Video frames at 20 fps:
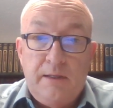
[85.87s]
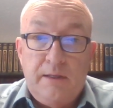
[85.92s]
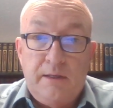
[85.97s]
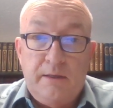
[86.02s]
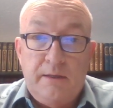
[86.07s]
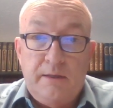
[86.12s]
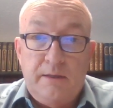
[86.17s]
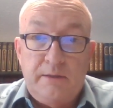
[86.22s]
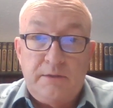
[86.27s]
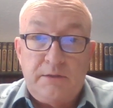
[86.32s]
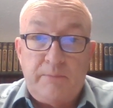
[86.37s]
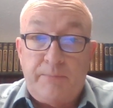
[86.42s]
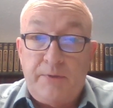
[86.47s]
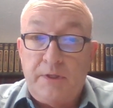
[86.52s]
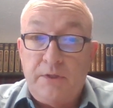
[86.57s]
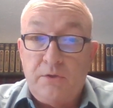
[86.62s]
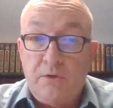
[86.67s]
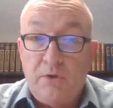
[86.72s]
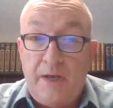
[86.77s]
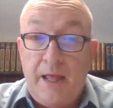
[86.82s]
uh,
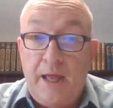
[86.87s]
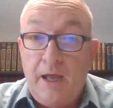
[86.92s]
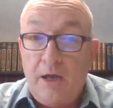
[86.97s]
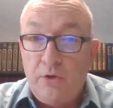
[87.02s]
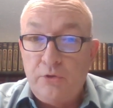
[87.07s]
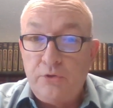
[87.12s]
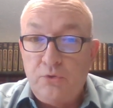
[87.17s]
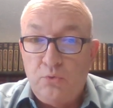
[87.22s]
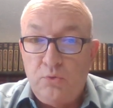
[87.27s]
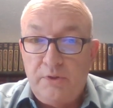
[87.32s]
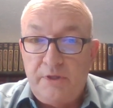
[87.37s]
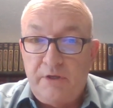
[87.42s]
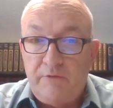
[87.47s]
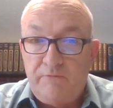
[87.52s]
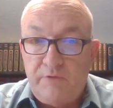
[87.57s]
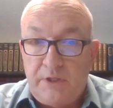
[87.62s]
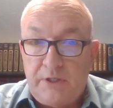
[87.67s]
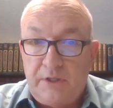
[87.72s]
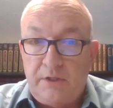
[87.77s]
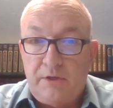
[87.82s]
depending on how you
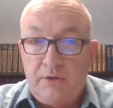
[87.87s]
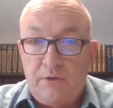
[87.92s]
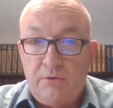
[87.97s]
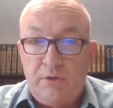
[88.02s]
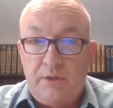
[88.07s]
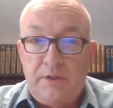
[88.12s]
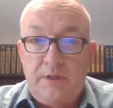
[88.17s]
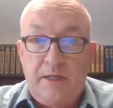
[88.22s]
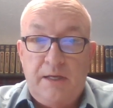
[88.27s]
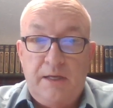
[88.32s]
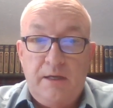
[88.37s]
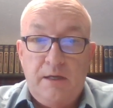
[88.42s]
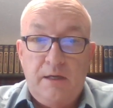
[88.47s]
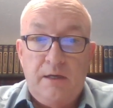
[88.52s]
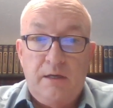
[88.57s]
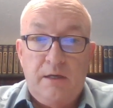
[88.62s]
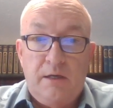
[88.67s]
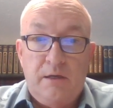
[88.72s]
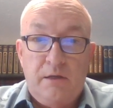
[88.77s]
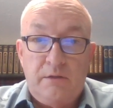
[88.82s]
lived here and
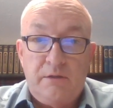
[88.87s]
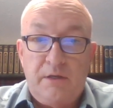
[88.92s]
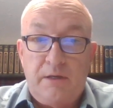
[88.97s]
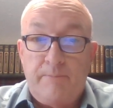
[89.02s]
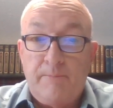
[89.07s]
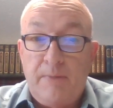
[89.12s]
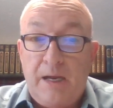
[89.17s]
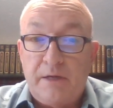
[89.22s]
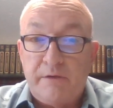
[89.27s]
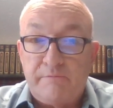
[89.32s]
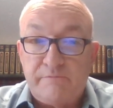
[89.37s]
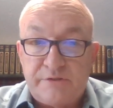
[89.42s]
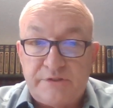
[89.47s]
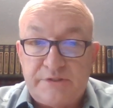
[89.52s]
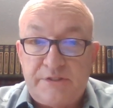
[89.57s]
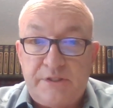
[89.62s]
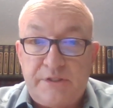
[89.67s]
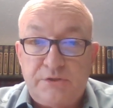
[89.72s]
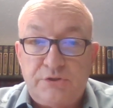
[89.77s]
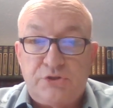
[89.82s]
uh, the amount of
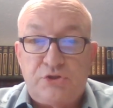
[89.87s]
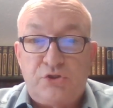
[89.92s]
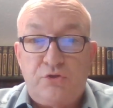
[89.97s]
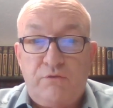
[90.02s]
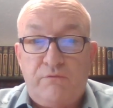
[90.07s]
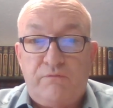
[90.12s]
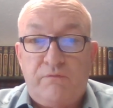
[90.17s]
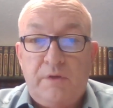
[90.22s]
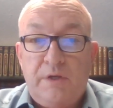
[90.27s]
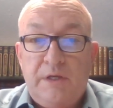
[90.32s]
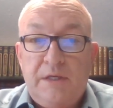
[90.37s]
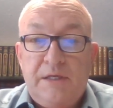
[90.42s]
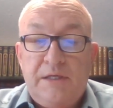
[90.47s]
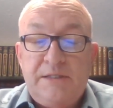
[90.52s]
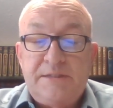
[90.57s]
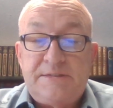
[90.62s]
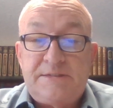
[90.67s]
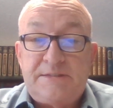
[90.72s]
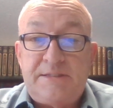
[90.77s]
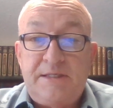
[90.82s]
sins you've
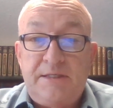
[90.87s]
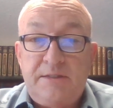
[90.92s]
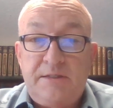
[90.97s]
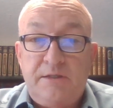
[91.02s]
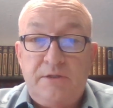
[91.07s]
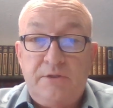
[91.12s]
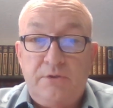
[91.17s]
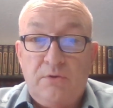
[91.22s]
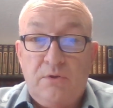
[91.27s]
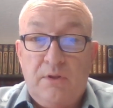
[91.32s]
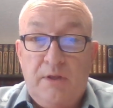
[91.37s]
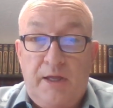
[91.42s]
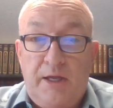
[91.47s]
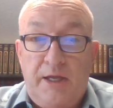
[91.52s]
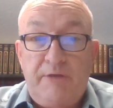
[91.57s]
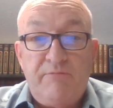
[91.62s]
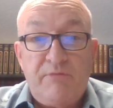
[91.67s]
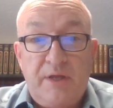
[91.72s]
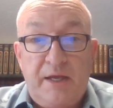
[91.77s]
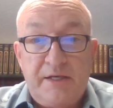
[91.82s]
sinned in your
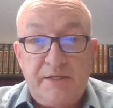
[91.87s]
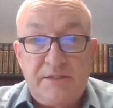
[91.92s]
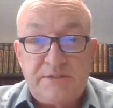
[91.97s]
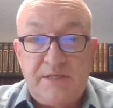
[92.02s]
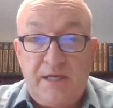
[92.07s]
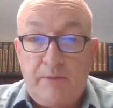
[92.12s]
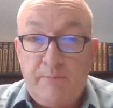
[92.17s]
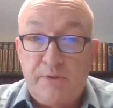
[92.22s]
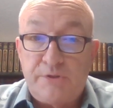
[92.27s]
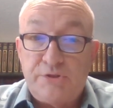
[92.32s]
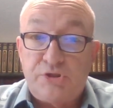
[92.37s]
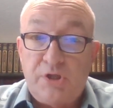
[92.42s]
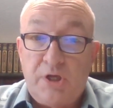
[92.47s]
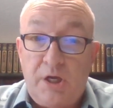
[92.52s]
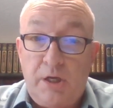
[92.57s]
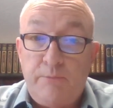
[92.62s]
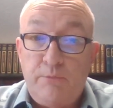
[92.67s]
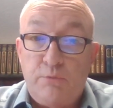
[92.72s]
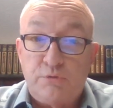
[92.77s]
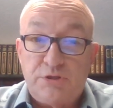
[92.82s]
life, that is how much
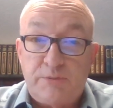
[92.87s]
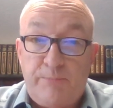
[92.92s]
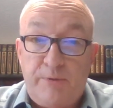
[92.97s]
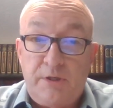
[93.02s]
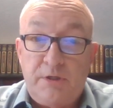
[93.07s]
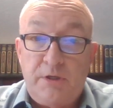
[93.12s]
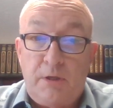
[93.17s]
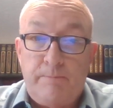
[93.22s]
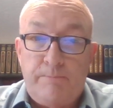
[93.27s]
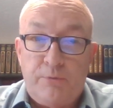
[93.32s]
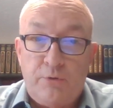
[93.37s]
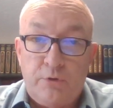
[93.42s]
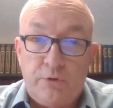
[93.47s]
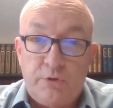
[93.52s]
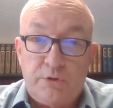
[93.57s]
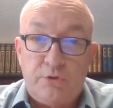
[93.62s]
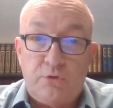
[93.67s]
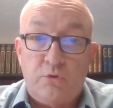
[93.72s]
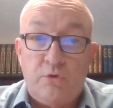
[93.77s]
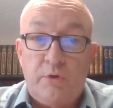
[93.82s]
time you'll spend in
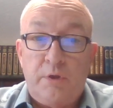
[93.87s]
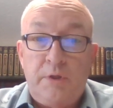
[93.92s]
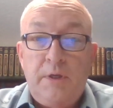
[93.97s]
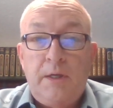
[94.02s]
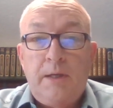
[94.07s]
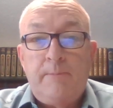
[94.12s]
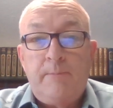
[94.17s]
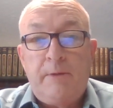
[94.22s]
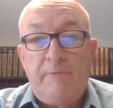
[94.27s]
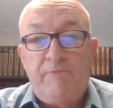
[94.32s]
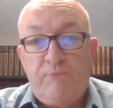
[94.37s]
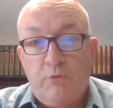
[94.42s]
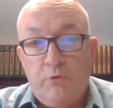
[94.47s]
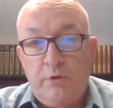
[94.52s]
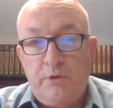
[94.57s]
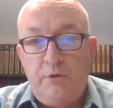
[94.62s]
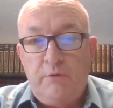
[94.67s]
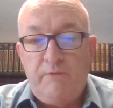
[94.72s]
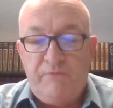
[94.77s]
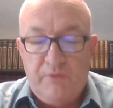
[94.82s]
purgatory
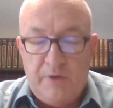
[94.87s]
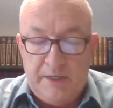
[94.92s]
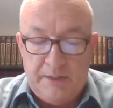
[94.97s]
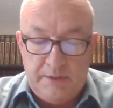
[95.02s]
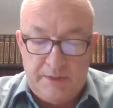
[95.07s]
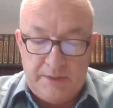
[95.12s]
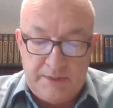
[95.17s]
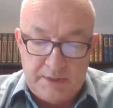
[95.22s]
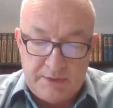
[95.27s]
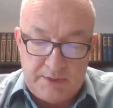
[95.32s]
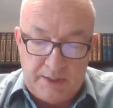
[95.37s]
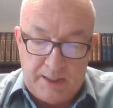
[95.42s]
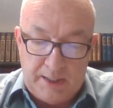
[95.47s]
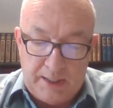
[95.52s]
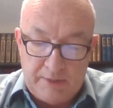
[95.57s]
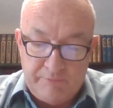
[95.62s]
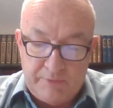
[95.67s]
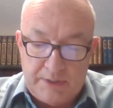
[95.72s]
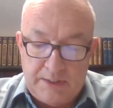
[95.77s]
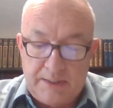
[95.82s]
before you finally get to
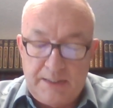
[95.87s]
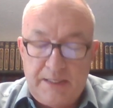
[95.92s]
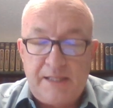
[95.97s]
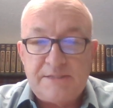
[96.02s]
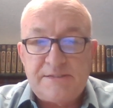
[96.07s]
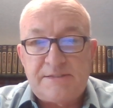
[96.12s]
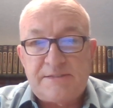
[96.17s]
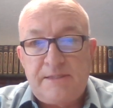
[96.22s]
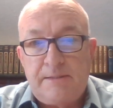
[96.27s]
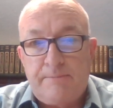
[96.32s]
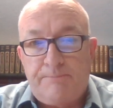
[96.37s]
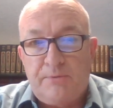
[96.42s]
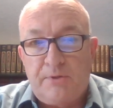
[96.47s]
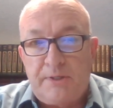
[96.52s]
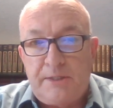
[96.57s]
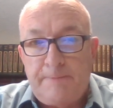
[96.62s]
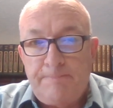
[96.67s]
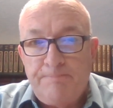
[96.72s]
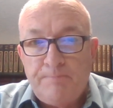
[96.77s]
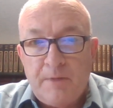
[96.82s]
heaven, and that's
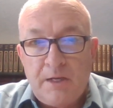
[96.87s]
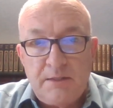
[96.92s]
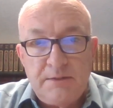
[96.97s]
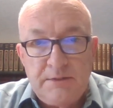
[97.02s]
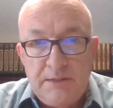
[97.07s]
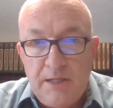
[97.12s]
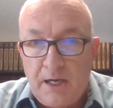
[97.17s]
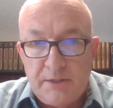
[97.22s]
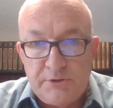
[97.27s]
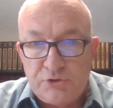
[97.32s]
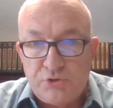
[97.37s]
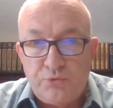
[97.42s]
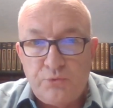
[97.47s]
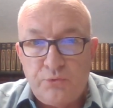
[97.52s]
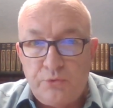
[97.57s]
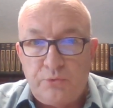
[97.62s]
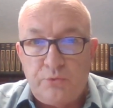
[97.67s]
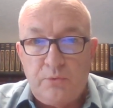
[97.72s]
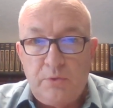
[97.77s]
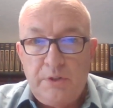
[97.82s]
simply not
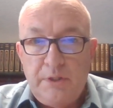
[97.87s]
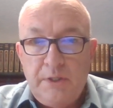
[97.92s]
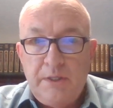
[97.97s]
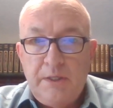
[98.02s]
true.